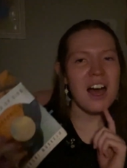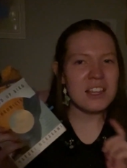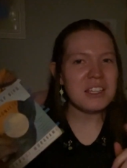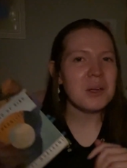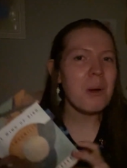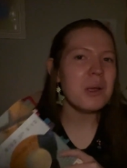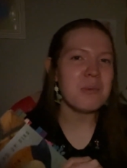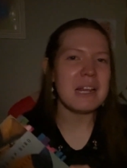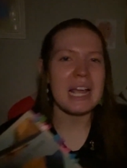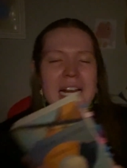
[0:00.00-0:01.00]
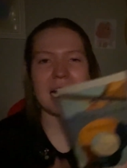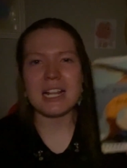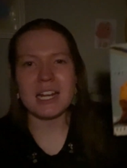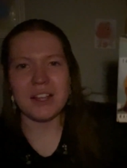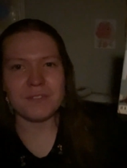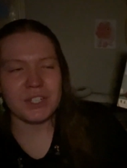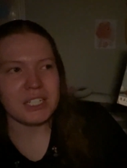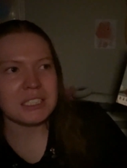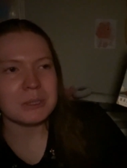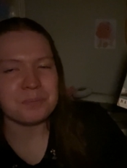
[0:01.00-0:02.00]
I think I probably paid $8.99 for
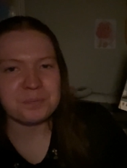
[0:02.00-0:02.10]
this.